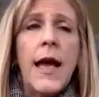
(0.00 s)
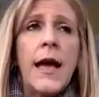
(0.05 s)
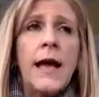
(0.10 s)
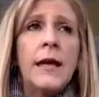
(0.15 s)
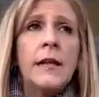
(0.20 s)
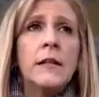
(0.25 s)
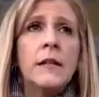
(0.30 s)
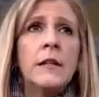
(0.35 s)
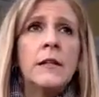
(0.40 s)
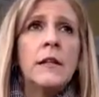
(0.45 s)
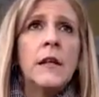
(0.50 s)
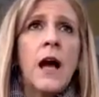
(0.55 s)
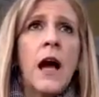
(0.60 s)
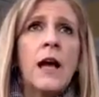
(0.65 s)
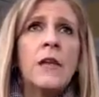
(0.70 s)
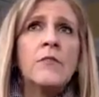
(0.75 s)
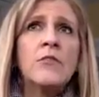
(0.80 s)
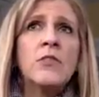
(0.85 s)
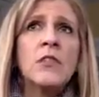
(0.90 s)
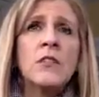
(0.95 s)
And
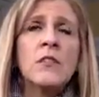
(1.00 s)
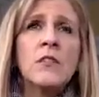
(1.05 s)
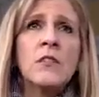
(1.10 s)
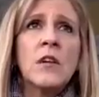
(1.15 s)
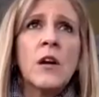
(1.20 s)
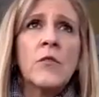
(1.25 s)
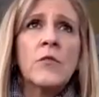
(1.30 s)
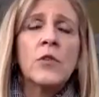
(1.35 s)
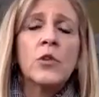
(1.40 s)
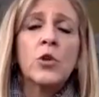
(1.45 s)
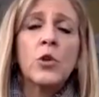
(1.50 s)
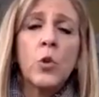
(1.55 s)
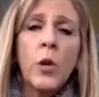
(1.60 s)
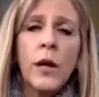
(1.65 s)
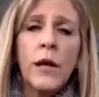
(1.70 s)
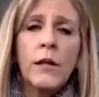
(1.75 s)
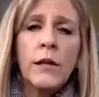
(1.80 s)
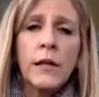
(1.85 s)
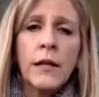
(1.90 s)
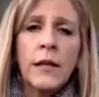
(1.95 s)
I discovered
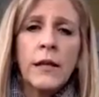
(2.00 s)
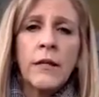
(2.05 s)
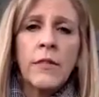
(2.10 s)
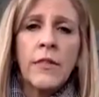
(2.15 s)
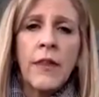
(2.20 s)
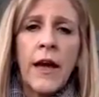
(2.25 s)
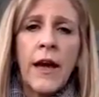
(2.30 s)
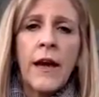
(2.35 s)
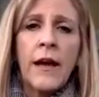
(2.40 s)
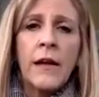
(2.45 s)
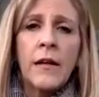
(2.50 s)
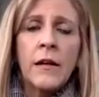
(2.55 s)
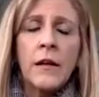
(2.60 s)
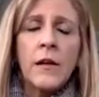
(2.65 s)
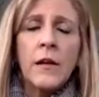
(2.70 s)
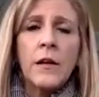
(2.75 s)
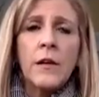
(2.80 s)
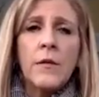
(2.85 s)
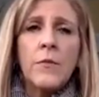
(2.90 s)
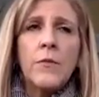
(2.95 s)
quickly that
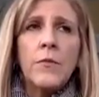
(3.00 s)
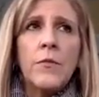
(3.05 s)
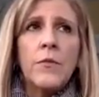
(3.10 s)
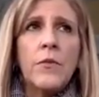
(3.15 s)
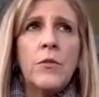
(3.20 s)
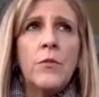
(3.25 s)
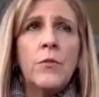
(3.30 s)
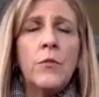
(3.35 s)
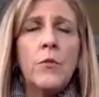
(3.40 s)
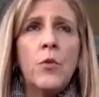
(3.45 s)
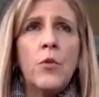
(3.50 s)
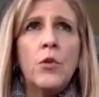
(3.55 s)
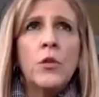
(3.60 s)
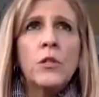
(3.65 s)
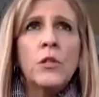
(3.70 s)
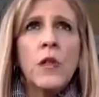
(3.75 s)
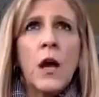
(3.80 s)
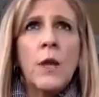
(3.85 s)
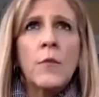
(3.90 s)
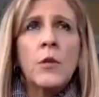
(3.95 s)
the more
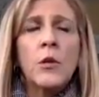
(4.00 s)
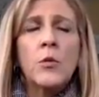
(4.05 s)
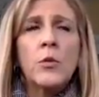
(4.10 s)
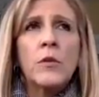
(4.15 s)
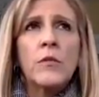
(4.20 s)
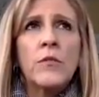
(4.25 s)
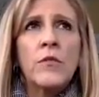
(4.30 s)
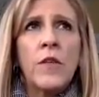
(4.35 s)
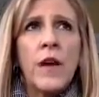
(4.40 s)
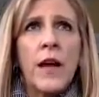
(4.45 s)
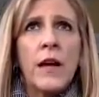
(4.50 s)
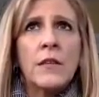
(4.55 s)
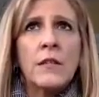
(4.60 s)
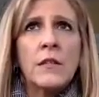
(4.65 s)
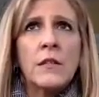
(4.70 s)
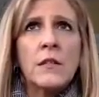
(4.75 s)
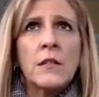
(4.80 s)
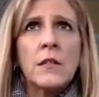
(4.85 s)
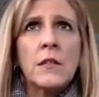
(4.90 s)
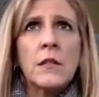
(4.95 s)
time you
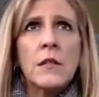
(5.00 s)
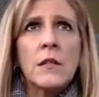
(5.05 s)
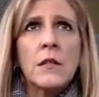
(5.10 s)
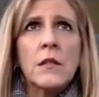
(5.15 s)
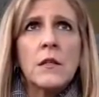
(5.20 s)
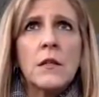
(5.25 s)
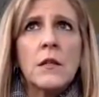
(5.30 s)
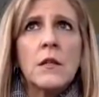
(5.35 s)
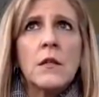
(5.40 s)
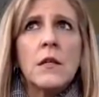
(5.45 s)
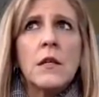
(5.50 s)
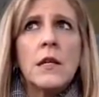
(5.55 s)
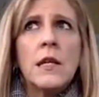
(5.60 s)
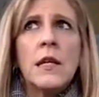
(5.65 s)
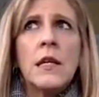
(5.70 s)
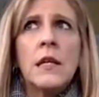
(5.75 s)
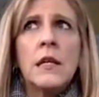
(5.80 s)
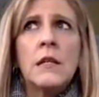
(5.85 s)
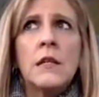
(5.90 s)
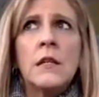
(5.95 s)
invest
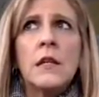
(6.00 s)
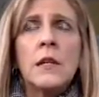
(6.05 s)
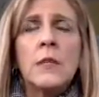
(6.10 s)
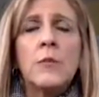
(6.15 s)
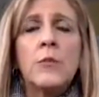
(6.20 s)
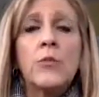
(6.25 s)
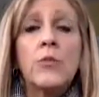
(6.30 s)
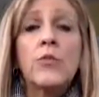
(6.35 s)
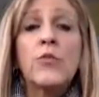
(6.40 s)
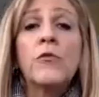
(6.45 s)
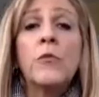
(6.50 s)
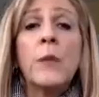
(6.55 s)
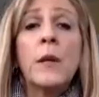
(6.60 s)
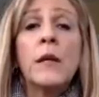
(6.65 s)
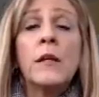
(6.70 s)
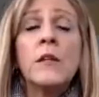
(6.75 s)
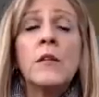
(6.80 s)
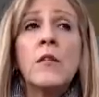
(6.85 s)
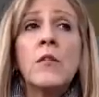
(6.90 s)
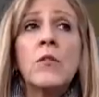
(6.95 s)
in improvement,
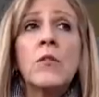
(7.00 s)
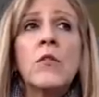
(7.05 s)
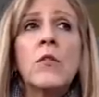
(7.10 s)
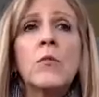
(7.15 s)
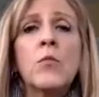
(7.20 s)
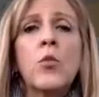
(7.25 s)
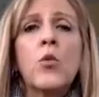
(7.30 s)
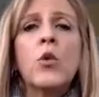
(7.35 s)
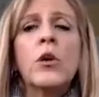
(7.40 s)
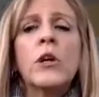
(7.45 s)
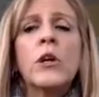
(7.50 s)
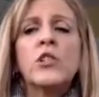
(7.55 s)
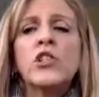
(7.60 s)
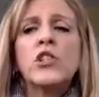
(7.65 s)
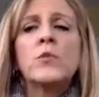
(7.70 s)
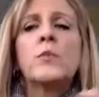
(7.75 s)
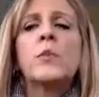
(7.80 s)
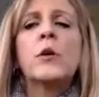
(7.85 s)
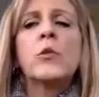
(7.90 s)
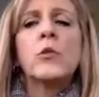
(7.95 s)
the more it just
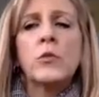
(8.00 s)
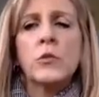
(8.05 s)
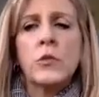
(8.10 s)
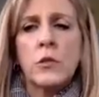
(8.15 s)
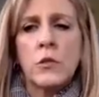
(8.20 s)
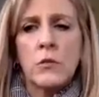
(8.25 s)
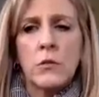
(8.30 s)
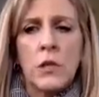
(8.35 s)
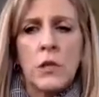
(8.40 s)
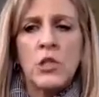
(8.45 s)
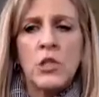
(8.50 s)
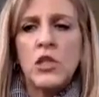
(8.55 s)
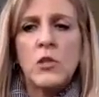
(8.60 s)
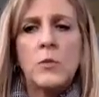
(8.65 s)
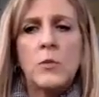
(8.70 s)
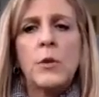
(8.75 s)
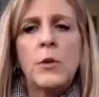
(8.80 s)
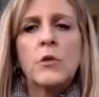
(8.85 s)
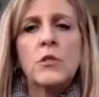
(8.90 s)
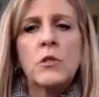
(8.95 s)
builds. It just
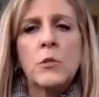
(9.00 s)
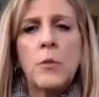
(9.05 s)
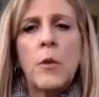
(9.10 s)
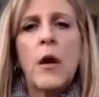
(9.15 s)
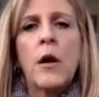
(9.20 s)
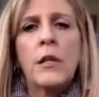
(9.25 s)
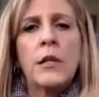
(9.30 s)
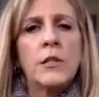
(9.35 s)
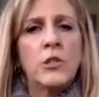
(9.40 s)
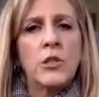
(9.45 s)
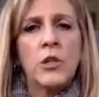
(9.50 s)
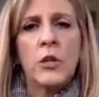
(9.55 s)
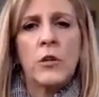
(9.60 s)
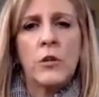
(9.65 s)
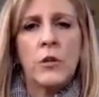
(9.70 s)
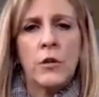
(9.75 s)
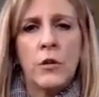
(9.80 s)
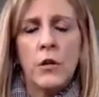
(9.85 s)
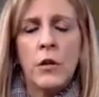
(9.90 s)
builds upon each other